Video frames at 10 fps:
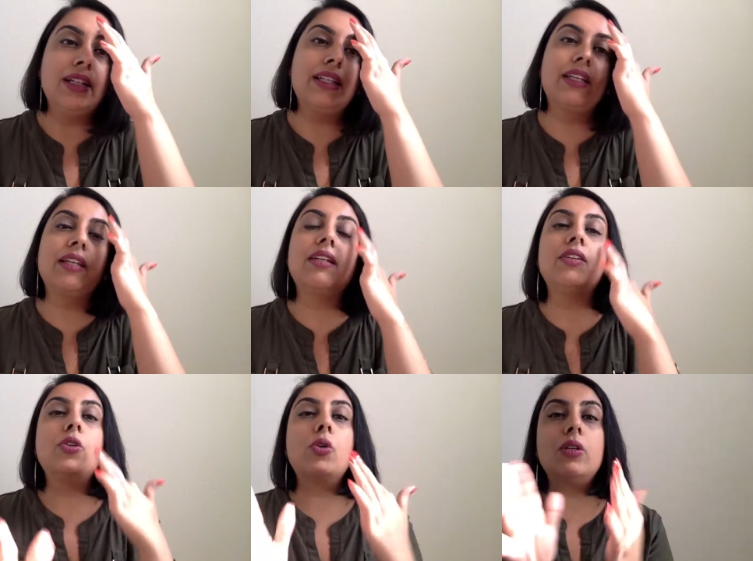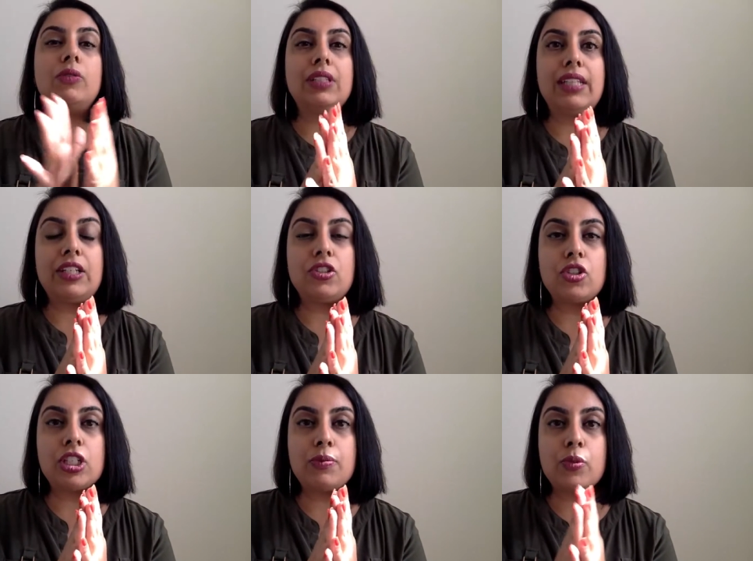Like your
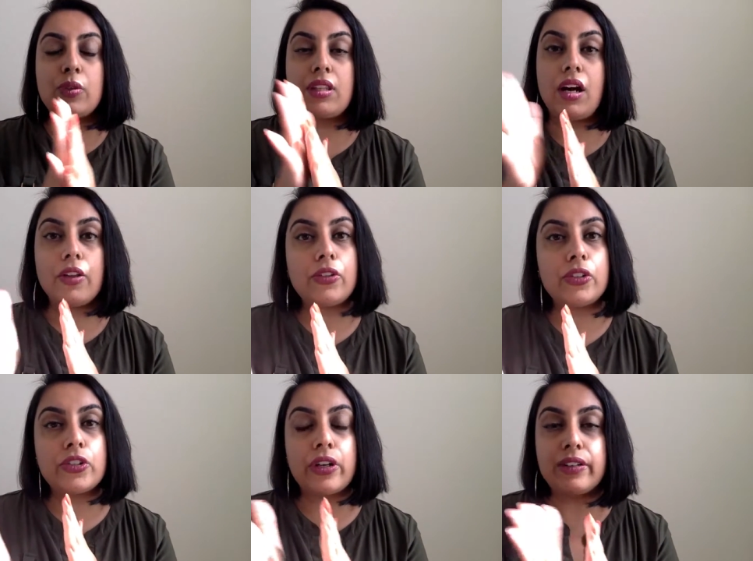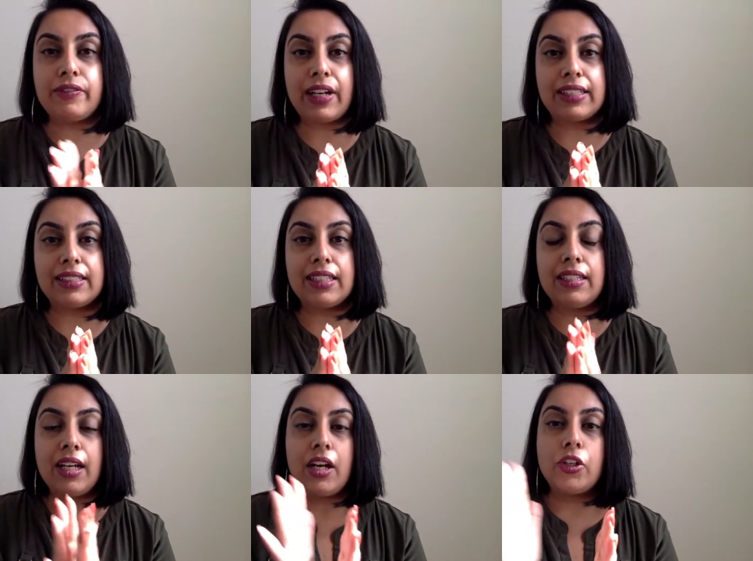relationships with others are affected.
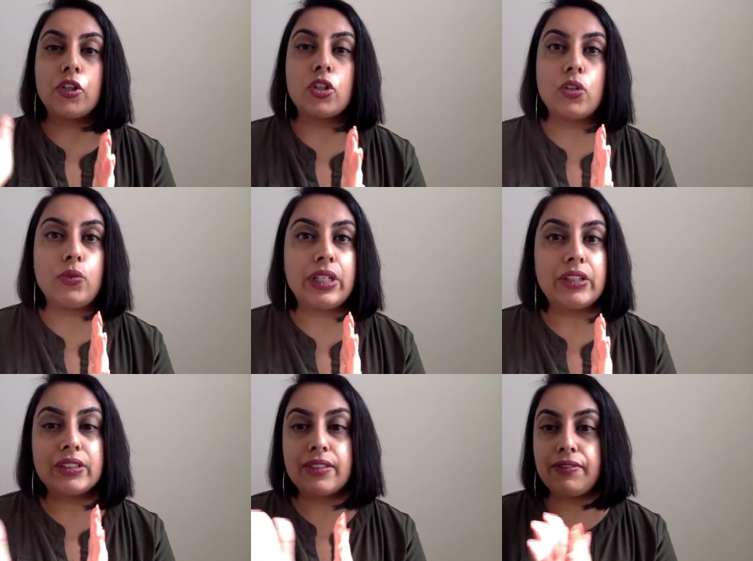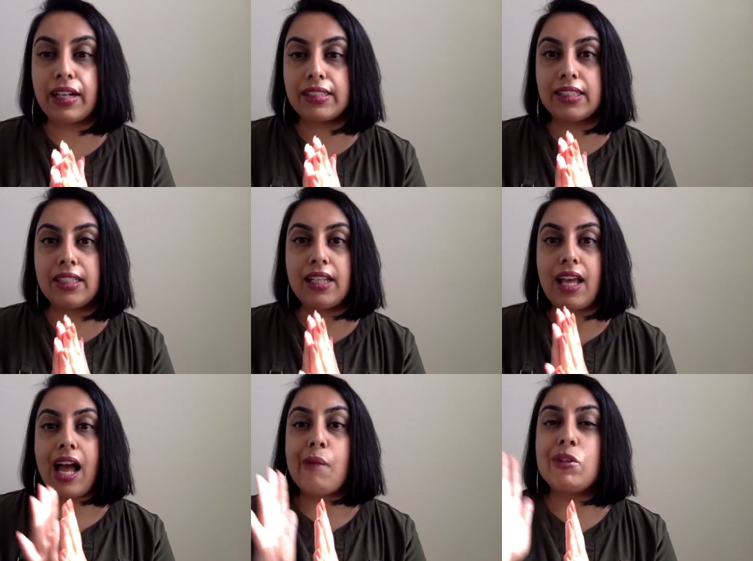Your career is affected.
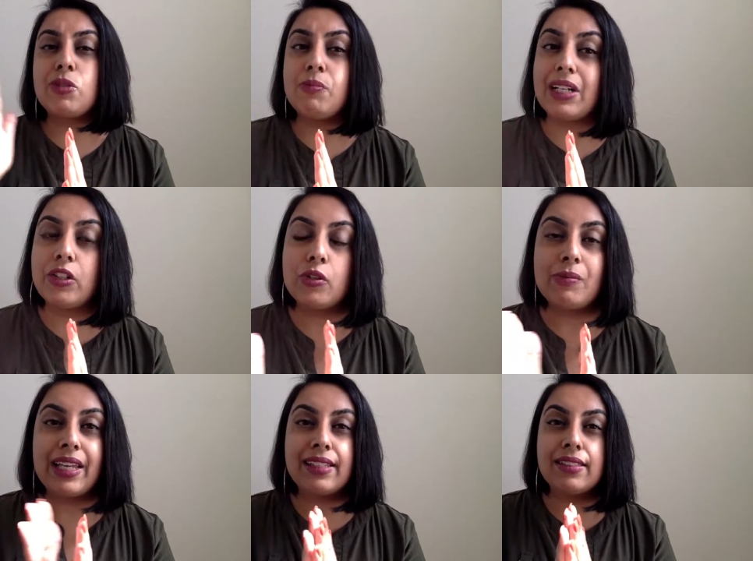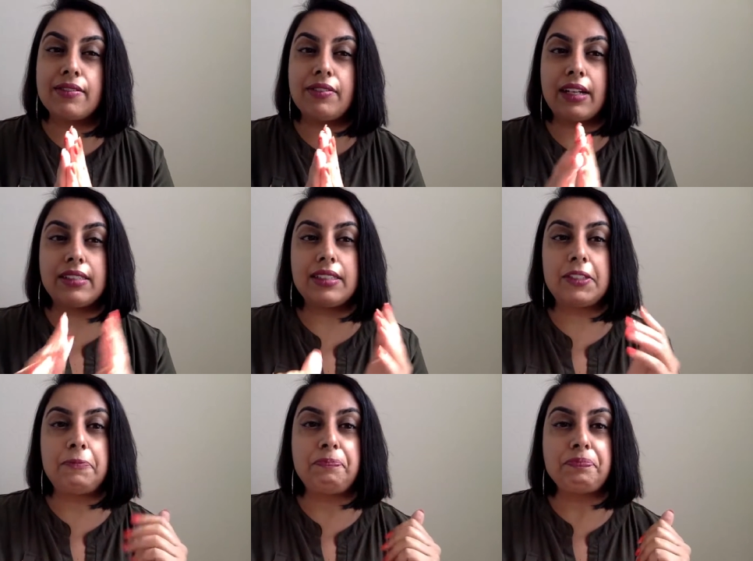How much money you make is
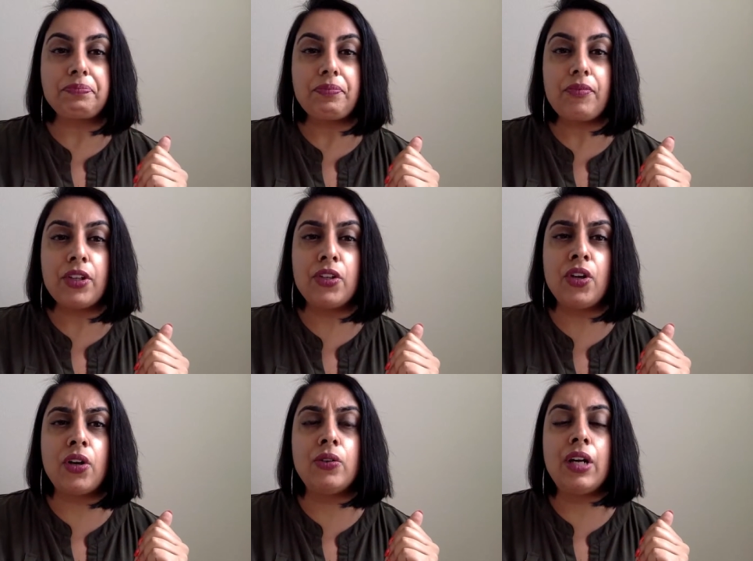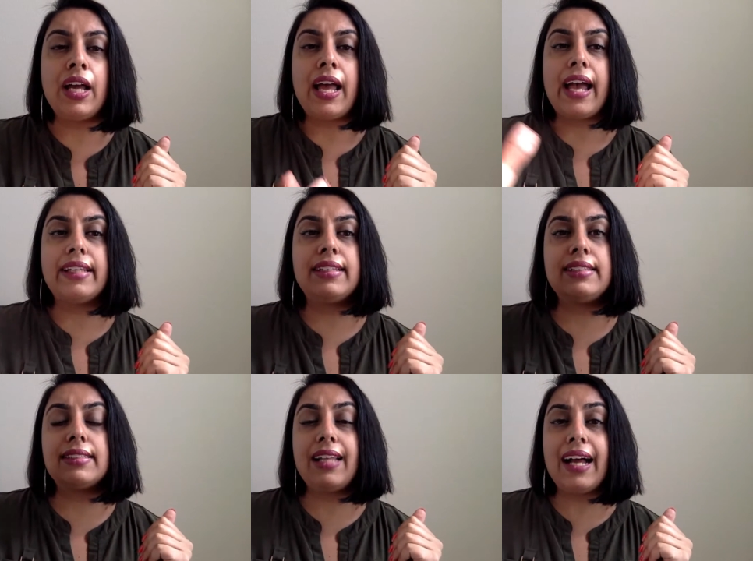affected. And
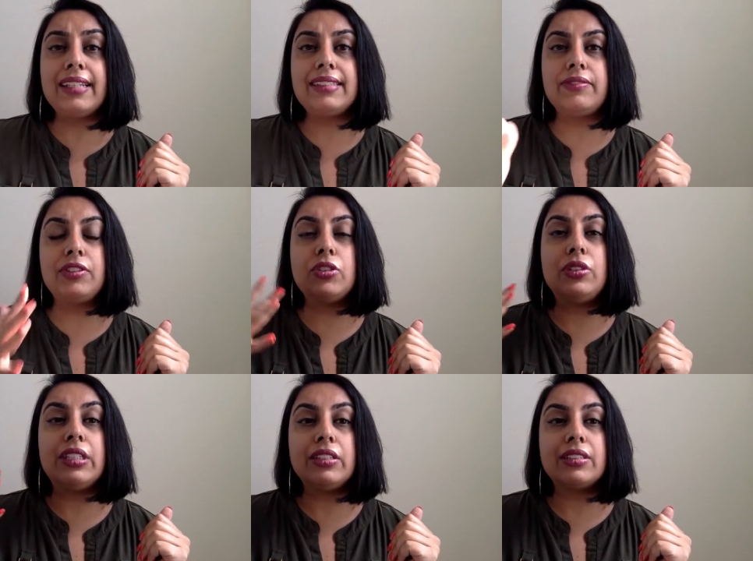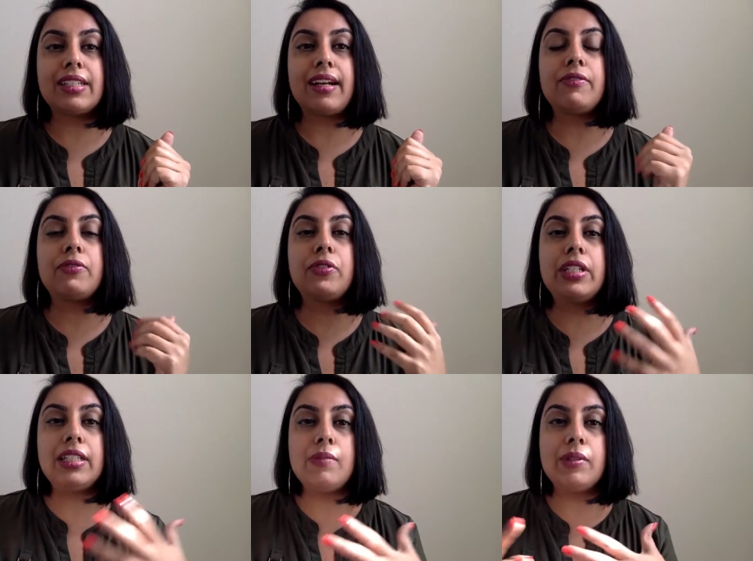these last few years, like I've
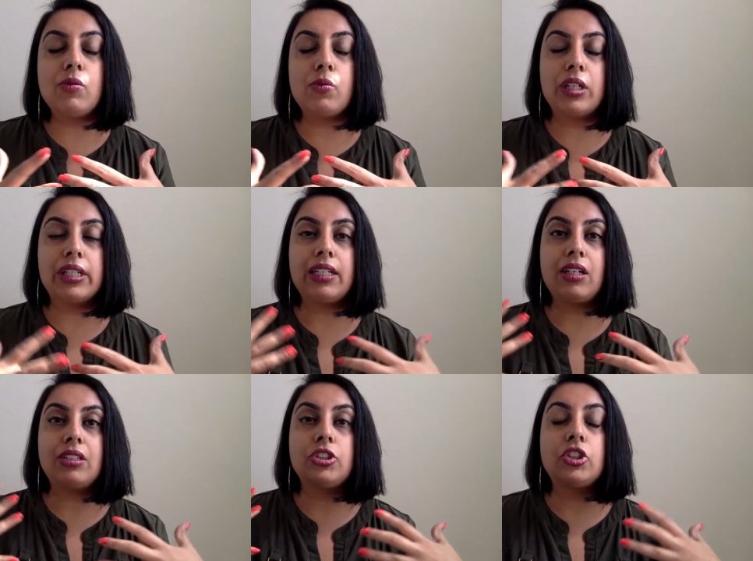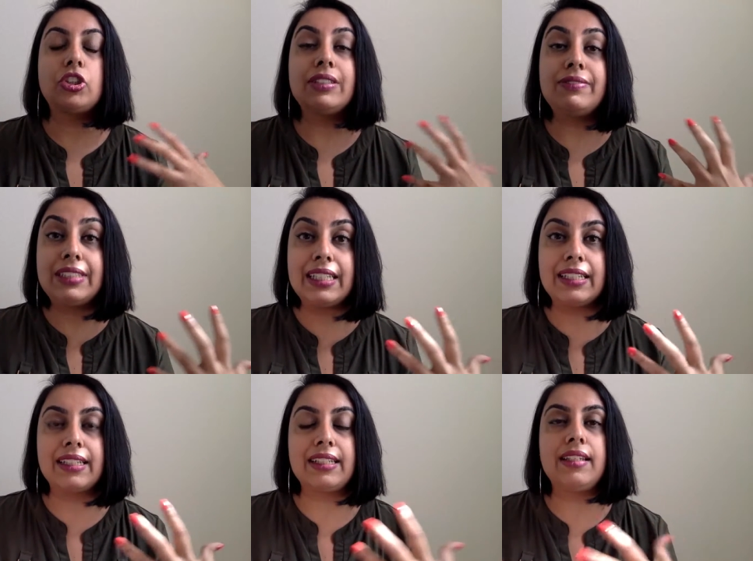really been working on
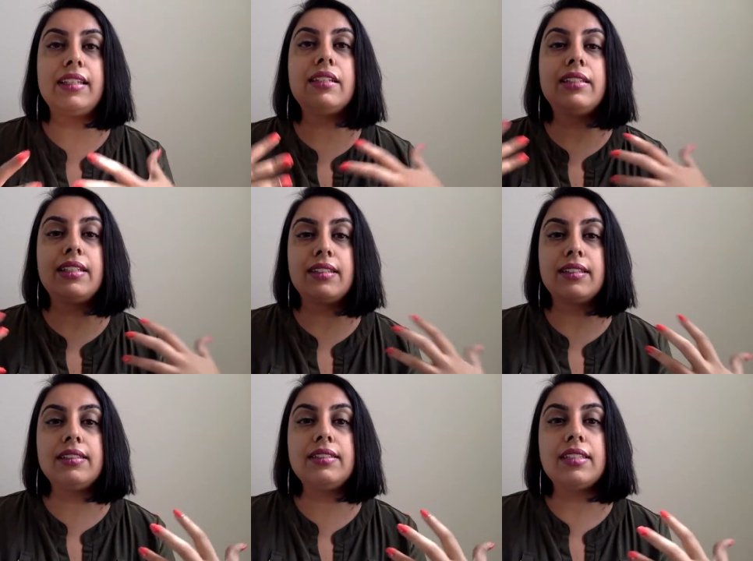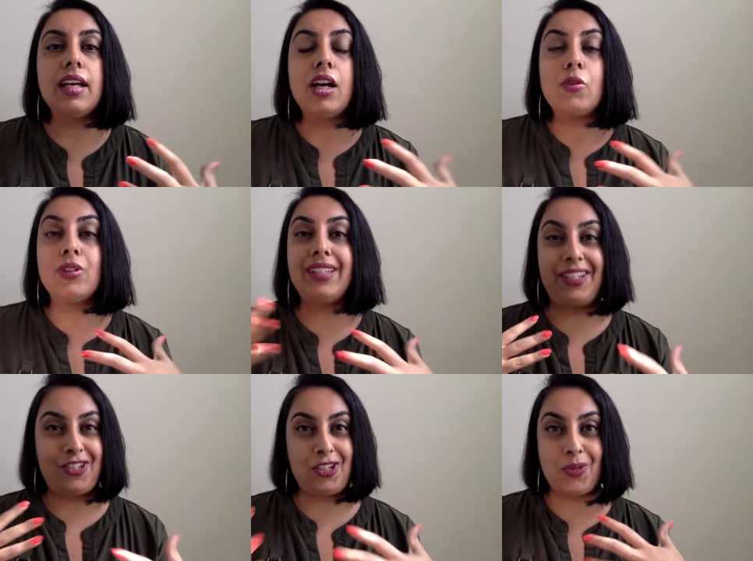shifting and healing this
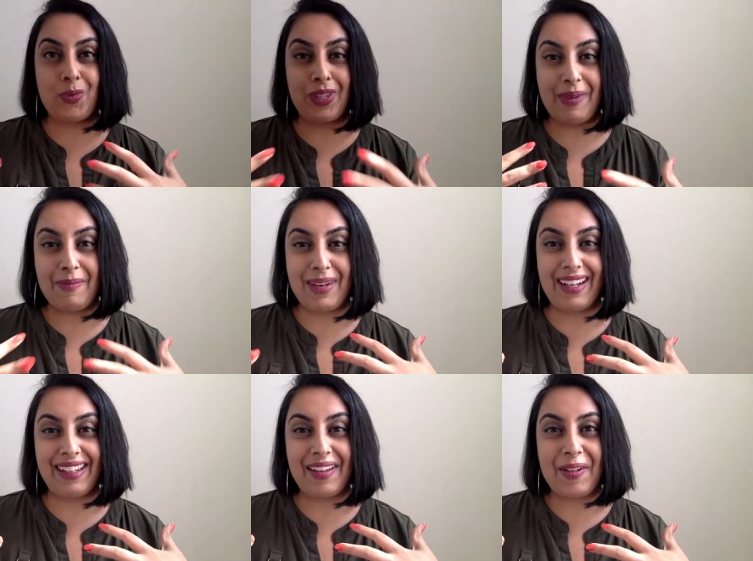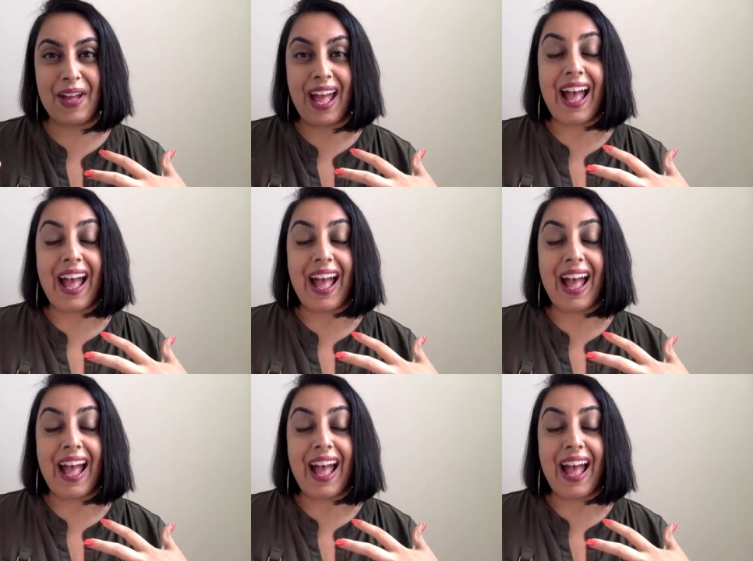relationship with my body.